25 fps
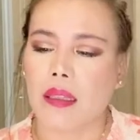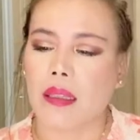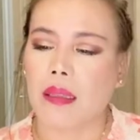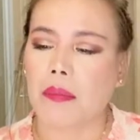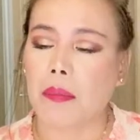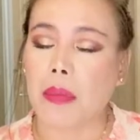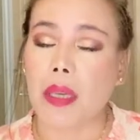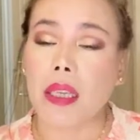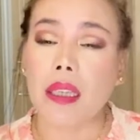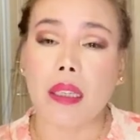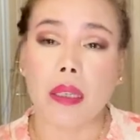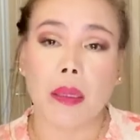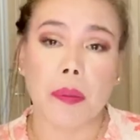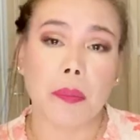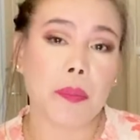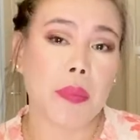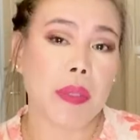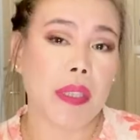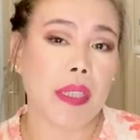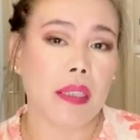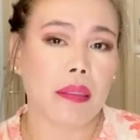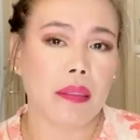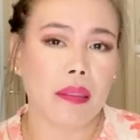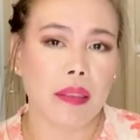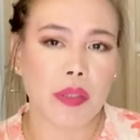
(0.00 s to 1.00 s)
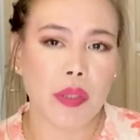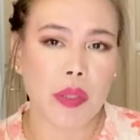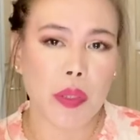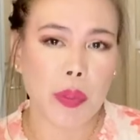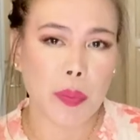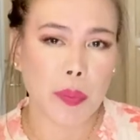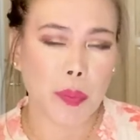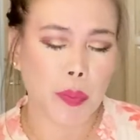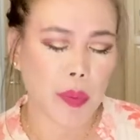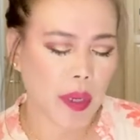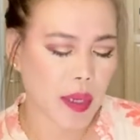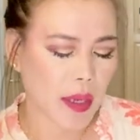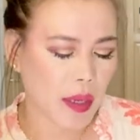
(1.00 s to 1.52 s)
makeup setting
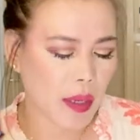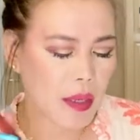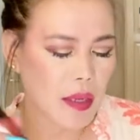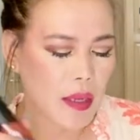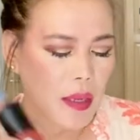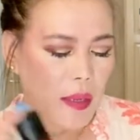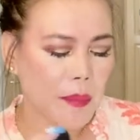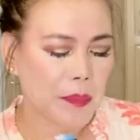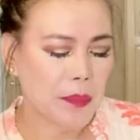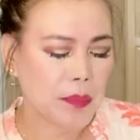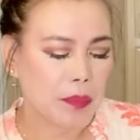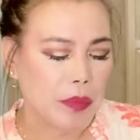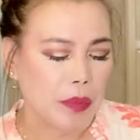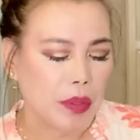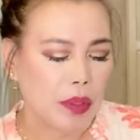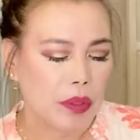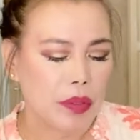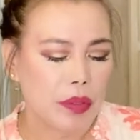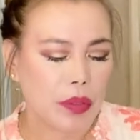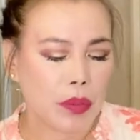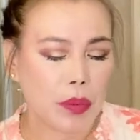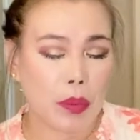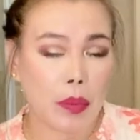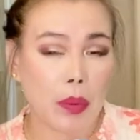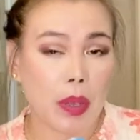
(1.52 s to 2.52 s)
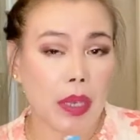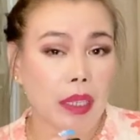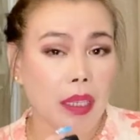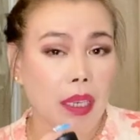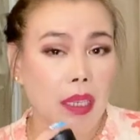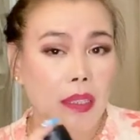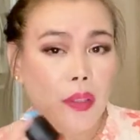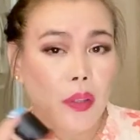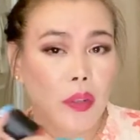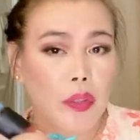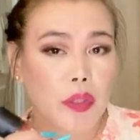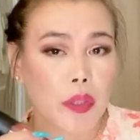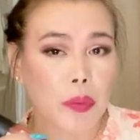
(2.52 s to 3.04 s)
spray. So I
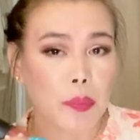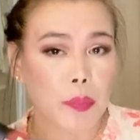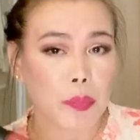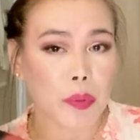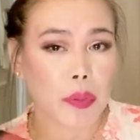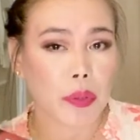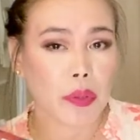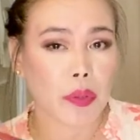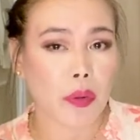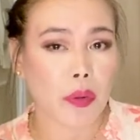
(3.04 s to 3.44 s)
can also put